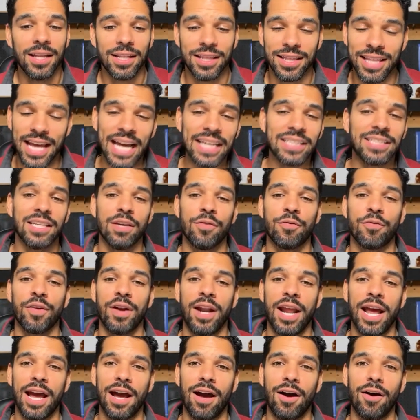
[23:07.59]
That's it for
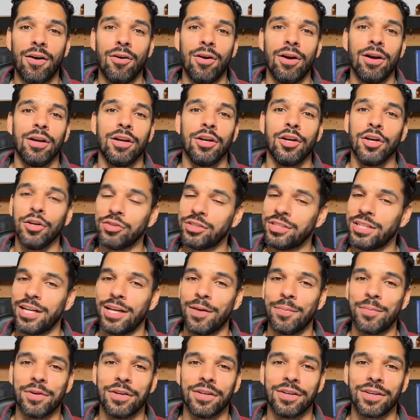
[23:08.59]
now. Go set
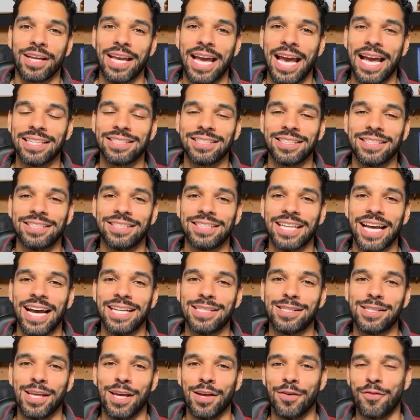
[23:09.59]
up your casting
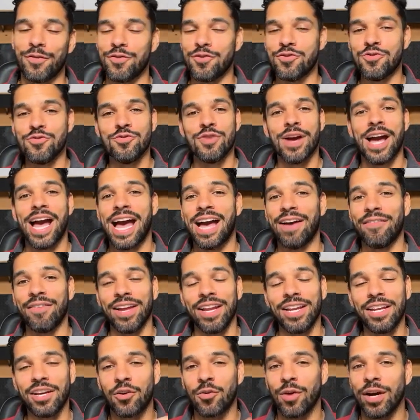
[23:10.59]
sites. If you have
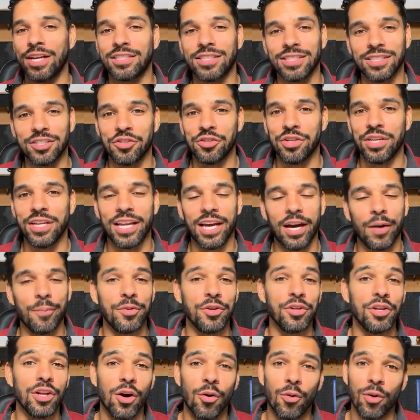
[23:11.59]
any questions, you need help,
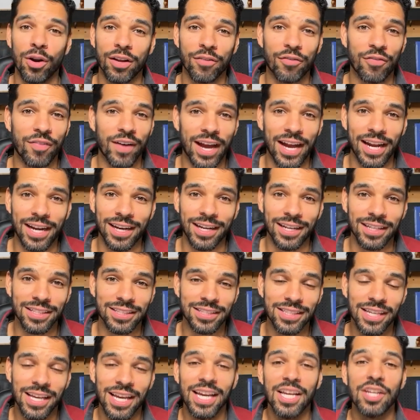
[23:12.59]
you know where to find
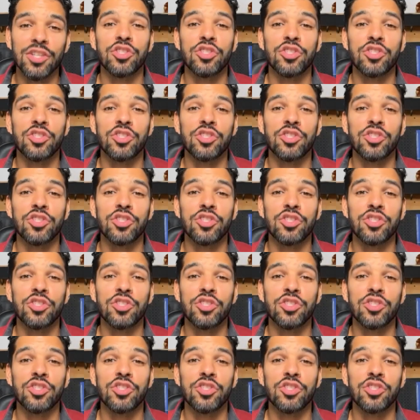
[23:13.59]
us.